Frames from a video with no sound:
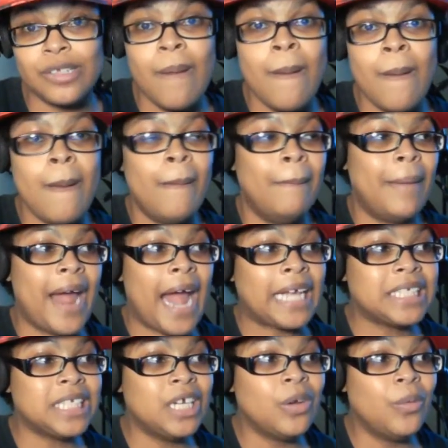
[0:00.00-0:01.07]
by accident
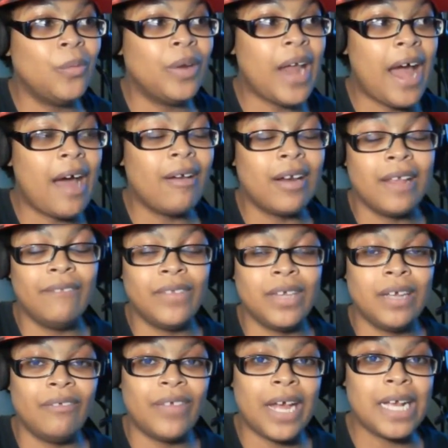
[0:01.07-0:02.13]
without any
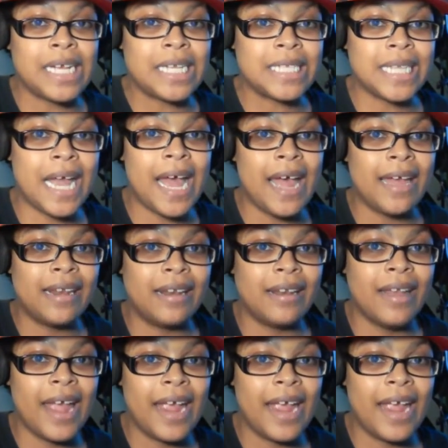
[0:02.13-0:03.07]
VFX and ADR,